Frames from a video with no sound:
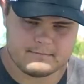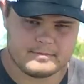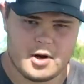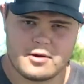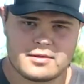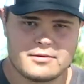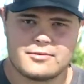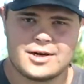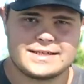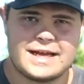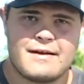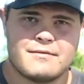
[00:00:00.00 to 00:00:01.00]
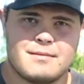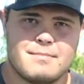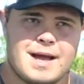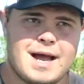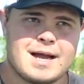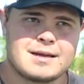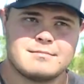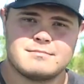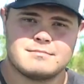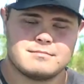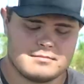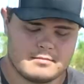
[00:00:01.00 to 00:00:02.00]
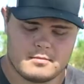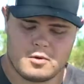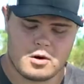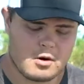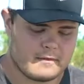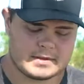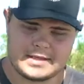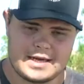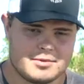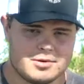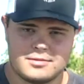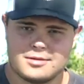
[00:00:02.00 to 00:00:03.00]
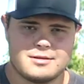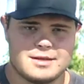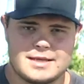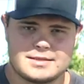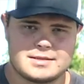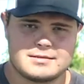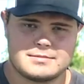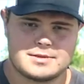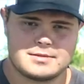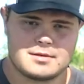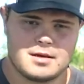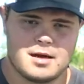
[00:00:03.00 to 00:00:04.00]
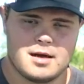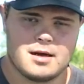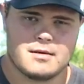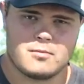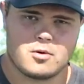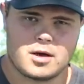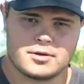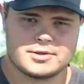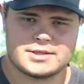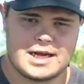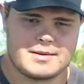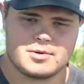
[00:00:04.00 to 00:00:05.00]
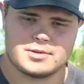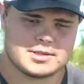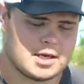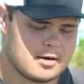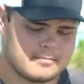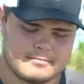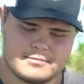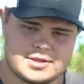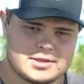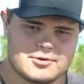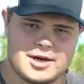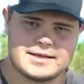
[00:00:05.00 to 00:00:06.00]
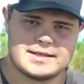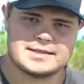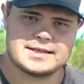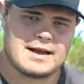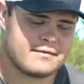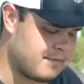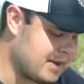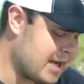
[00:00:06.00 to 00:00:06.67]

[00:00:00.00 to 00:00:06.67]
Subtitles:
Both great to have in the bag, more overstable, a little less, more understable, so just great disc to have in the